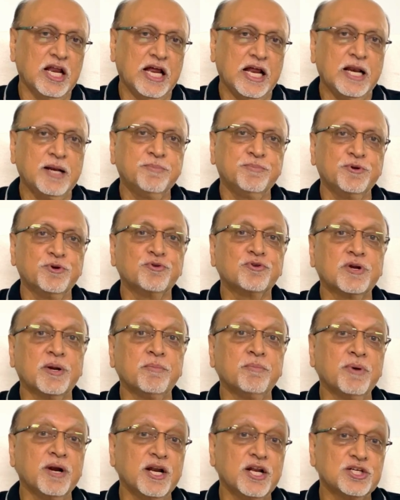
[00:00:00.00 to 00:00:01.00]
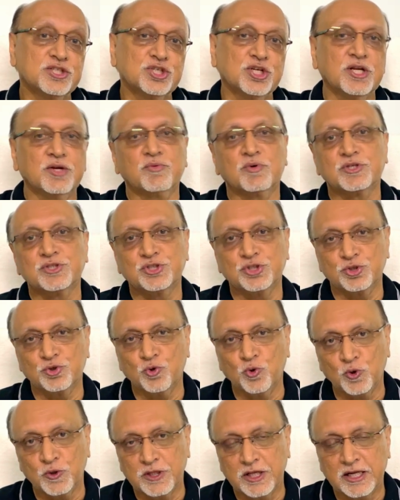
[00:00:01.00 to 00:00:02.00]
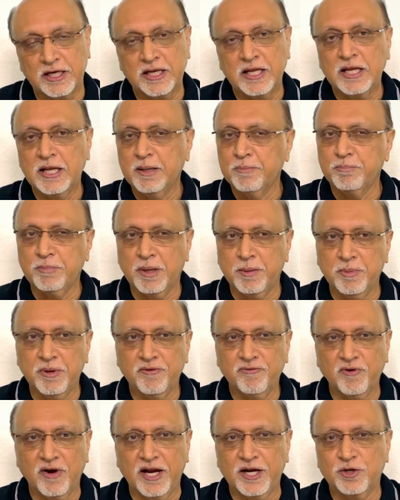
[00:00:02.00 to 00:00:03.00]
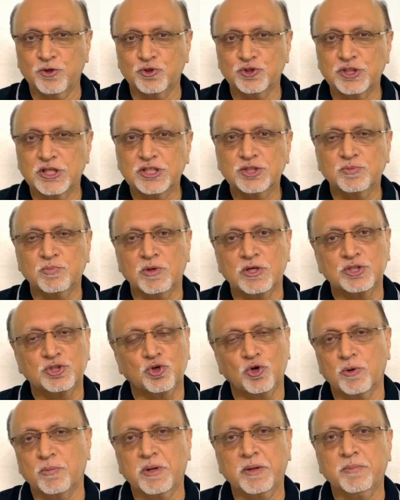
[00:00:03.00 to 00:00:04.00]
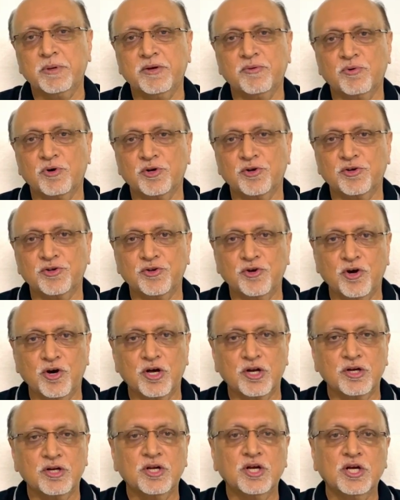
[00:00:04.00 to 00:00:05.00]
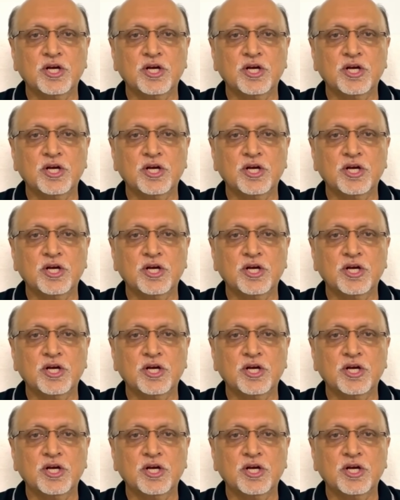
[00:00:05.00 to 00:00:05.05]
help you tremendously once you go there, maybe 5 to 6 months or maybe even a year.